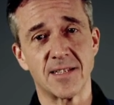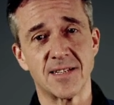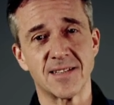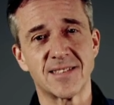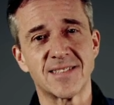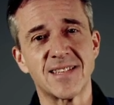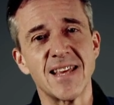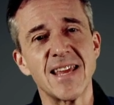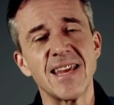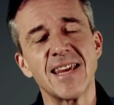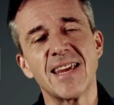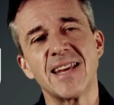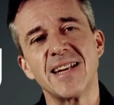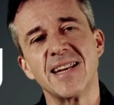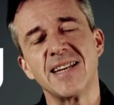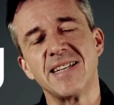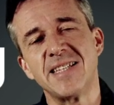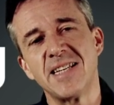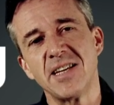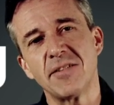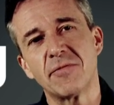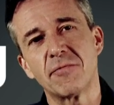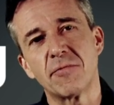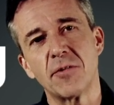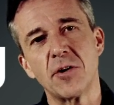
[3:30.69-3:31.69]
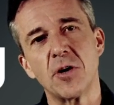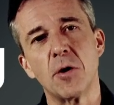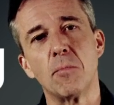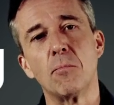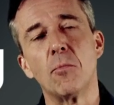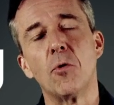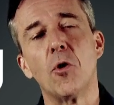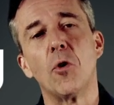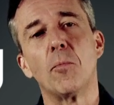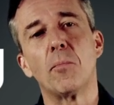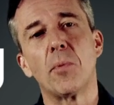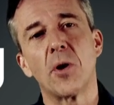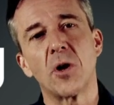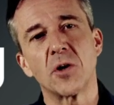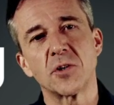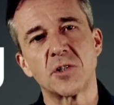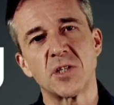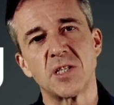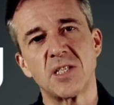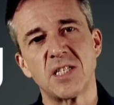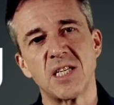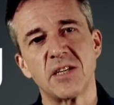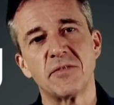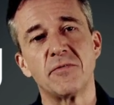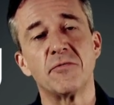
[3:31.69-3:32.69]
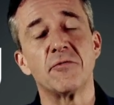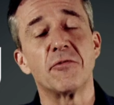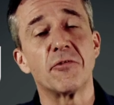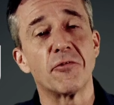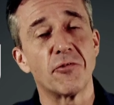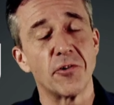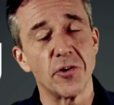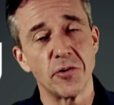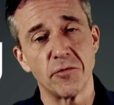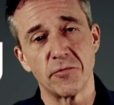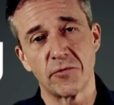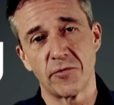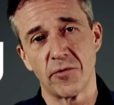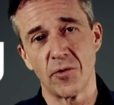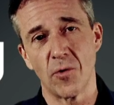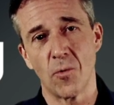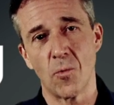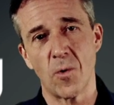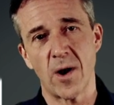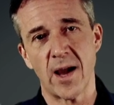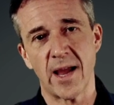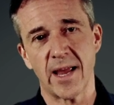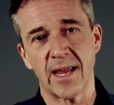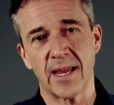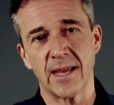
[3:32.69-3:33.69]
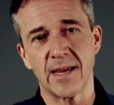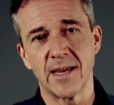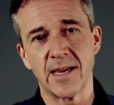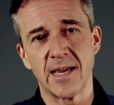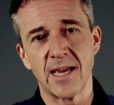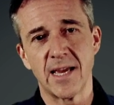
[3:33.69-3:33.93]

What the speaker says: to think in a different and more positive and fruitful way.